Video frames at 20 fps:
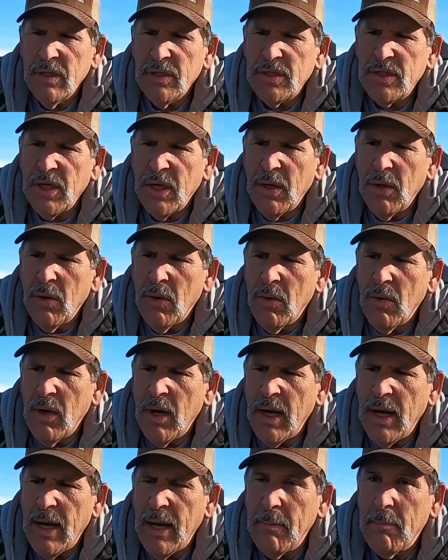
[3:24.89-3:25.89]

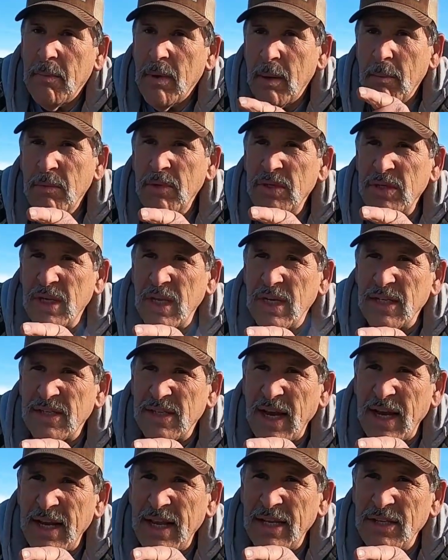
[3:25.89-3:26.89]
So I'm just going to
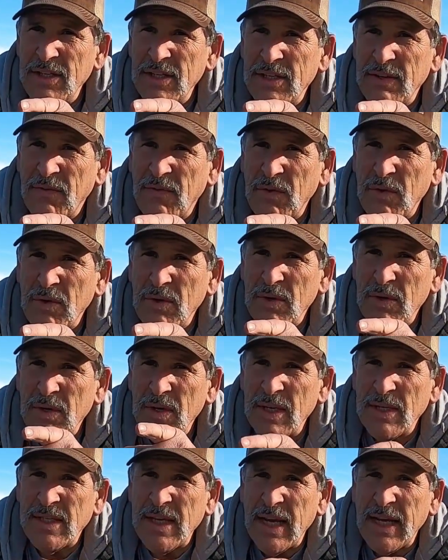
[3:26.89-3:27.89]
sight in just for
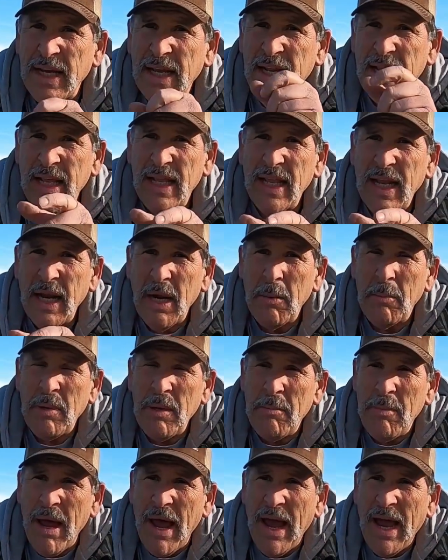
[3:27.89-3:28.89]
a second, and then I'll
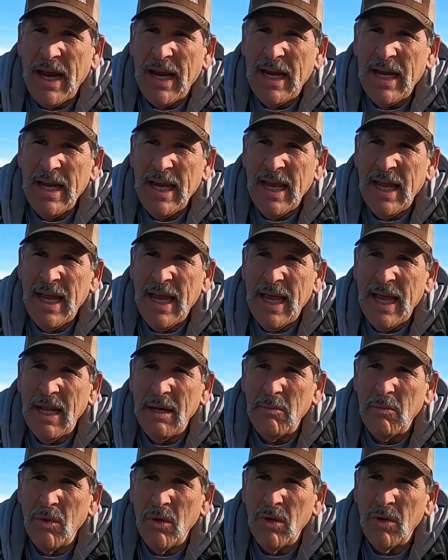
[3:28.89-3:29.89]
be back,
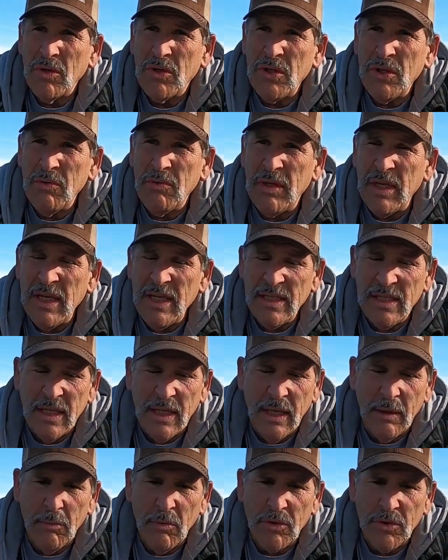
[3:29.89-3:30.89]
and we'll shoot these,
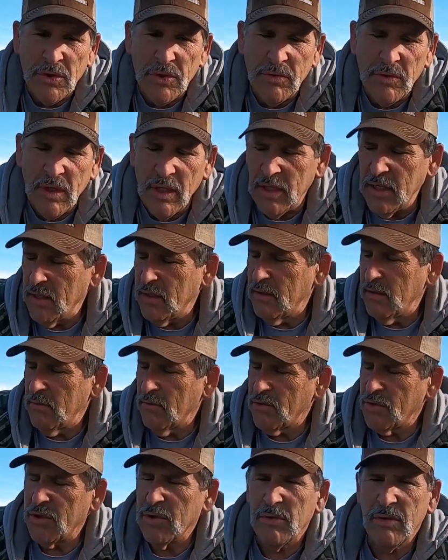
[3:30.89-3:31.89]
and then we'll shoot the
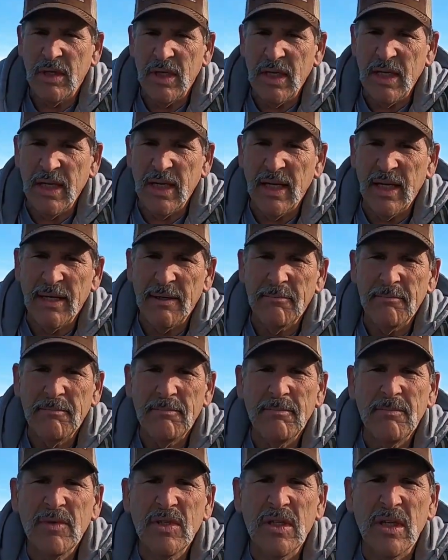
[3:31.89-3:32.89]

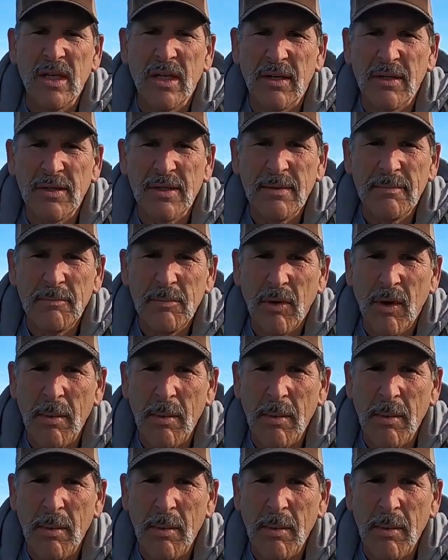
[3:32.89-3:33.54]
slugs.